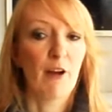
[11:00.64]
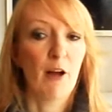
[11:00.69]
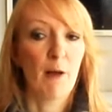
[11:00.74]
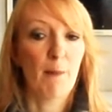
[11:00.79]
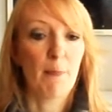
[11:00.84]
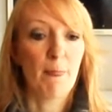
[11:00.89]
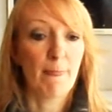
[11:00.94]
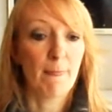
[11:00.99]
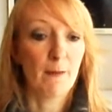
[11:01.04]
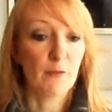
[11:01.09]

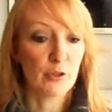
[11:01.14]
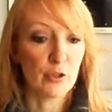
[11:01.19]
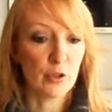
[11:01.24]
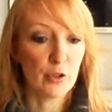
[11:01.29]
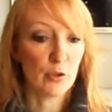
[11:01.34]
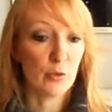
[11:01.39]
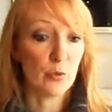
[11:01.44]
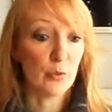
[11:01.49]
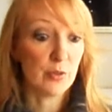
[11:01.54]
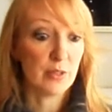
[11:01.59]
the
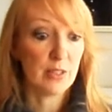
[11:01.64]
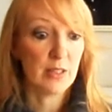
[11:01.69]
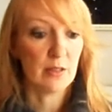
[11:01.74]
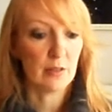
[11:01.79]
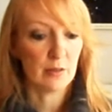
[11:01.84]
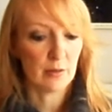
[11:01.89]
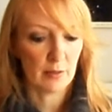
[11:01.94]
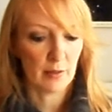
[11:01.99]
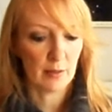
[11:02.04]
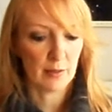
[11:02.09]
new
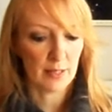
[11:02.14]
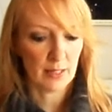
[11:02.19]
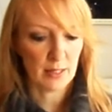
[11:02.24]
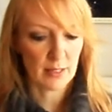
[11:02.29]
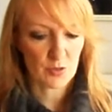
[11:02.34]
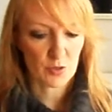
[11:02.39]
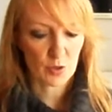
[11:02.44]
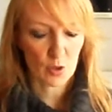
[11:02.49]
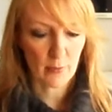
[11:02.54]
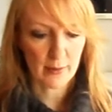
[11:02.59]
year that
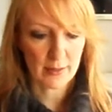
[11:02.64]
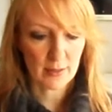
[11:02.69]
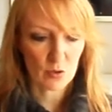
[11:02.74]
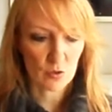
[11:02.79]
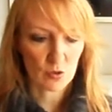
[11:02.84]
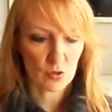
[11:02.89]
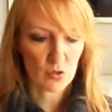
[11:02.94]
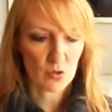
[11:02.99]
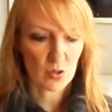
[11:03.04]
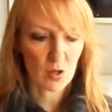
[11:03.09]
is going
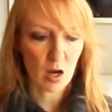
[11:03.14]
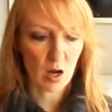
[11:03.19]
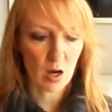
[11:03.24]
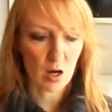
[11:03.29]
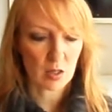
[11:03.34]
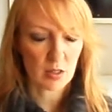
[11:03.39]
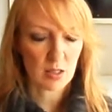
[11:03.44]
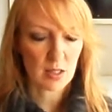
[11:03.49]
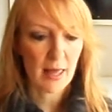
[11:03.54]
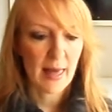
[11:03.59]
to
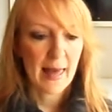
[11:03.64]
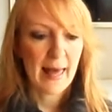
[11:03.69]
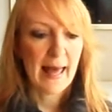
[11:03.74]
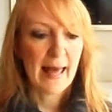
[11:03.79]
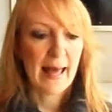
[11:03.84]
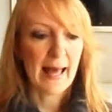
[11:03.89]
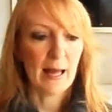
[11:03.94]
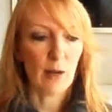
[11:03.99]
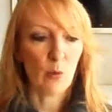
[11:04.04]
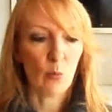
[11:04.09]
start.
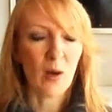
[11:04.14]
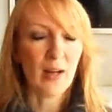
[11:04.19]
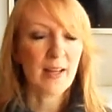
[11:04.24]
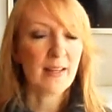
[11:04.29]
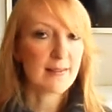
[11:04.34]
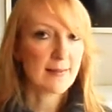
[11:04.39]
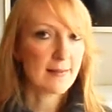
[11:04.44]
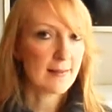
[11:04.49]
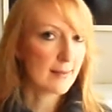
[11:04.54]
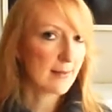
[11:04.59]
And
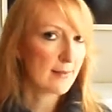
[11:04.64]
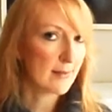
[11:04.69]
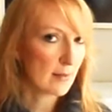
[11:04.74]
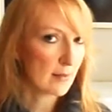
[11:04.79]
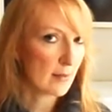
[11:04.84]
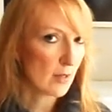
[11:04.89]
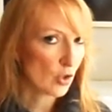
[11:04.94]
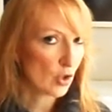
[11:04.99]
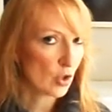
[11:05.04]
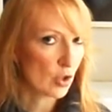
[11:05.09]
why is this
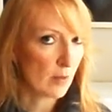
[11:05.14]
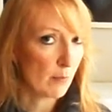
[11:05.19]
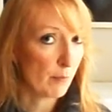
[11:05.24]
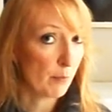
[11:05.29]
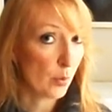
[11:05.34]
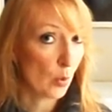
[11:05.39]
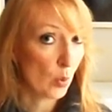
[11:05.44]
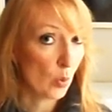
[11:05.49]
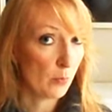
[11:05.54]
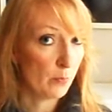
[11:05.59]
such an
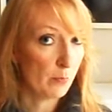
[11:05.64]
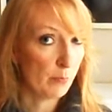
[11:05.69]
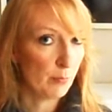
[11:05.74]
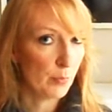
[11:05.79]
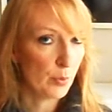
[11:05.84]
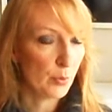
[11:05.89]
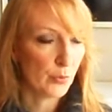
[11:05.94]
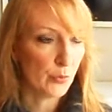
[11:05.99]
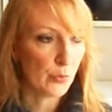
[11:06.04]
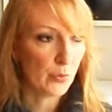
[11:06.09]
important
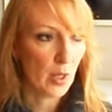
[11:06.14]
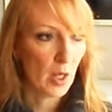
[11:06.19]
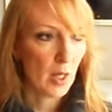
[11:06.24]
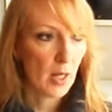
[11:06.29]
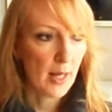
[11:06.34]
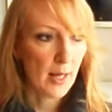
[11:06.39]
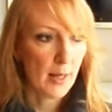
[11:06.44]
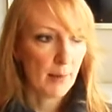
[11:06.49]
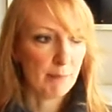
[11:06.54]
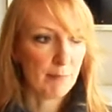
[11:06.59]
moon?
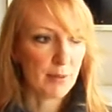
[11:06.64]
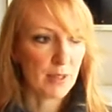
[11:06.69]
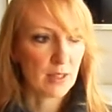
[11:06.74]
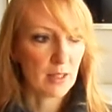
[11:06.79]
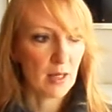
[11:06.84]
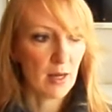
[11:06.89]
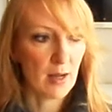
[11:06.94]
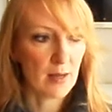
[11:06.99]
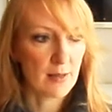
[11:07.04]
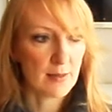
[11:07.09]

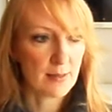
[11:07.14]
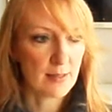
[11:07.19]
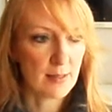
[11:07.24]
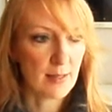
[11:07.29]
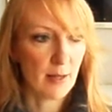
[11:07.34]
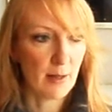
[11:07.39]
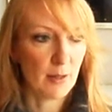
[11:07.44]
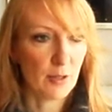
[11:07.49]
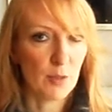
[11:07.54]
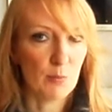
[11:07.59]
Because
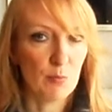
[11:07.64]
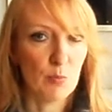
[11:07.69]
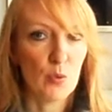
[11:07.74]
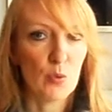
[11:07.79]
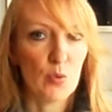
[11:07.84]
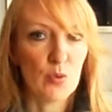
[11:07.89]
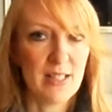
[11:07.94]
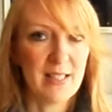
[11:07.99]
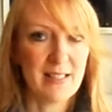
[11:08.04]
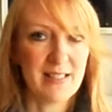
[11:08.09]
the
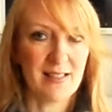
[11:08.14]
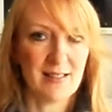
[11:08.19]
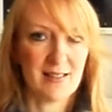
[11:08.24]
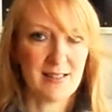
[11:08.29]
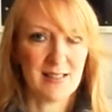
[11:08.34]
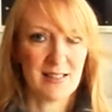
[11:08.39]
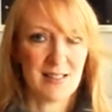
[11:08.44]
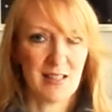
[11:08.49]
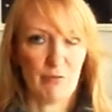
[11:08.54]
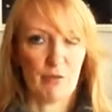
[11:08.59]
moon is at
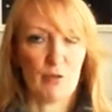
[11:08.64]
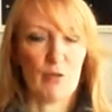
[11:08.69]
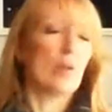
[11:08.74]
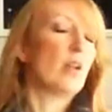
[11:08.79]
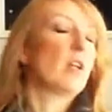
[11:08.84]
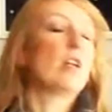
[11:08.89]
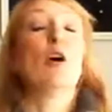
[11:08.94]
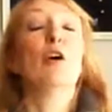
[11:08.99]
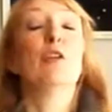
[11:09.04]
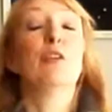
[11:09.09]

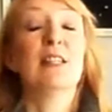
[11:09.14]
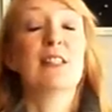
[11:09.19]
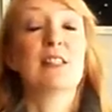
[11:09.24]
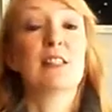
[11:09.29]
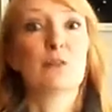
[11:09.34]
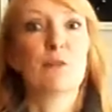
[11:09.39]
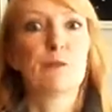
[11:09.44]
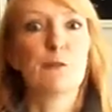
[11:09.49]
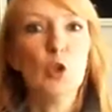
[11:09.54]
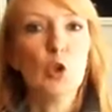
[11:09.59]
seven,
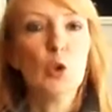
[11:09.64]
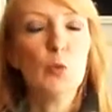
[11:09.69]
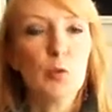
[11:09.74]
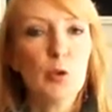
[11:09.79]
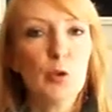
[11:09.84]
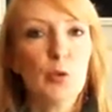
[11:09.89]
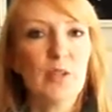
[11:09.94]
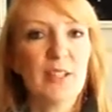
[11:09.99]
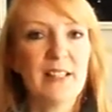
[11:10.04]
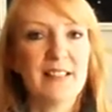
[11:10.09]
this full
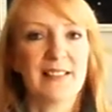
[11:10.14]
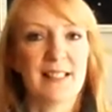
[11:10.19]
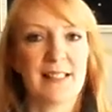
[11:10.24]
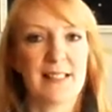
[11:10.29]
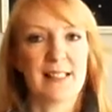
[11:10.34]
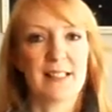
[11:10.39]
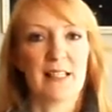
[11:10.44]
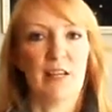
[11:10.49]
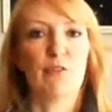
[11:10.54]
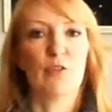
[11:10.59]
moon is
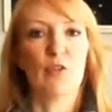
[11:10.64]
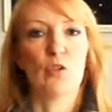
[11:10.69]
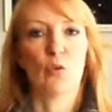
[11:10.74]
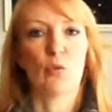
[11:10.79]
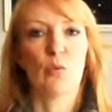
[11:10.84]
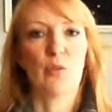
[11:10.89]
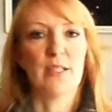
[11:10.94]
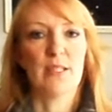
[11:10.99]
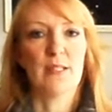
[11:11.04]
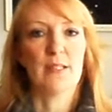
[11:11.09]
at 7
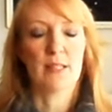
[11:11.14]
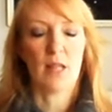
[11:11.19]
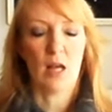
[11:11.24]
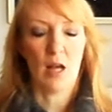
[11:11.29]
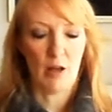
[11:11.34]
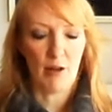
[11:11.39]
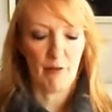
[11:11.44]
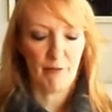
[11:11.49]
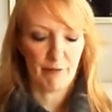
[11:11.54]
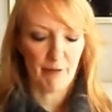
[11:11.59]

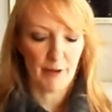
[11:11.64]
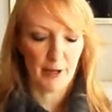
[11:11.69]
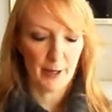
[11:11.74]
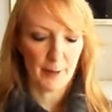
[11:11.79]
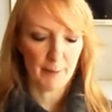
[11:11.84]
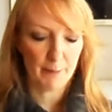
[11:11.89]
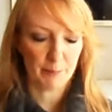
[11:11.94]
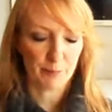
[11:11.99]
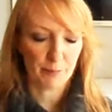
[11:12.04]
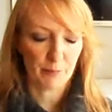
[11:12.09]
degrees of
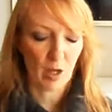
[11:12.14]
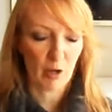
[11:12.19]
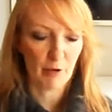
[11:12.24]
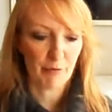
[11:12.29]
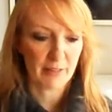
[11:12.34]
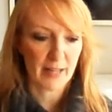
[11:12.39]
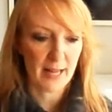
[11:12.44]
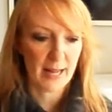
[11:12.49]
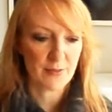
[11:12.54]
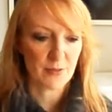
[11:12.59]

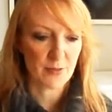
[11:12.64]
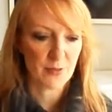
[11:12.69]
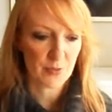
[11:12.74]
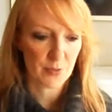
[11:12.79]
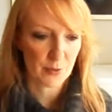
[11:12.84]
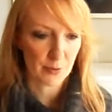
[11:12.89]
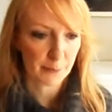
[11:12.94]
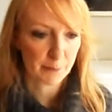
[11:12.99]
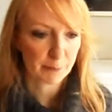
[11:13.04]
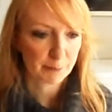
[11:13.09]

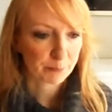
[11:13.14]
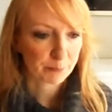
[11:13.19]
Cancer.